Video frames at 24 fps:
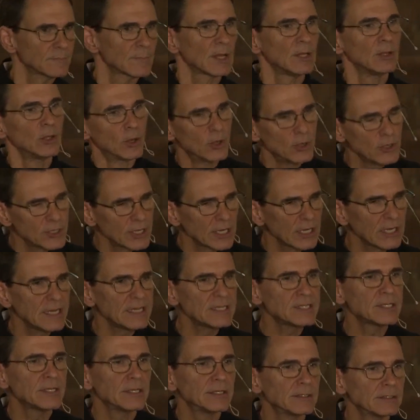Learn to
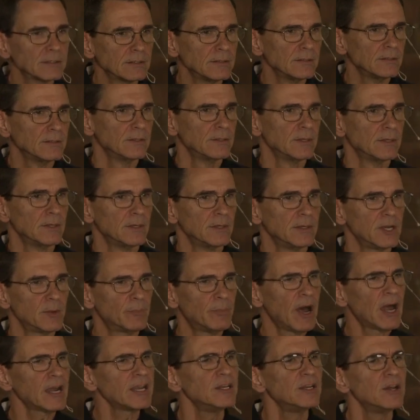listen. Your
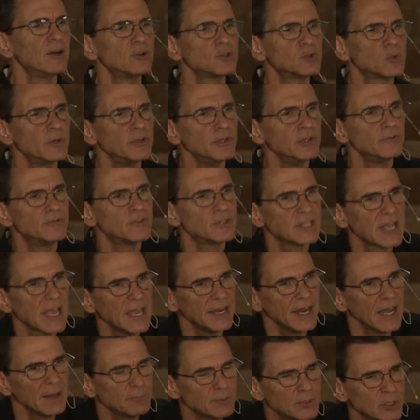body knows when you've stayed
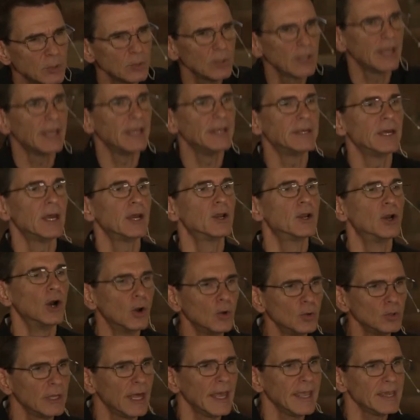up too late.
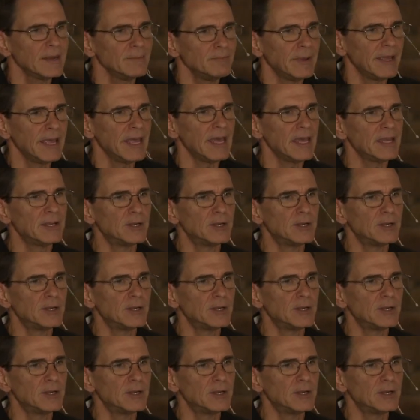Go lay in bed.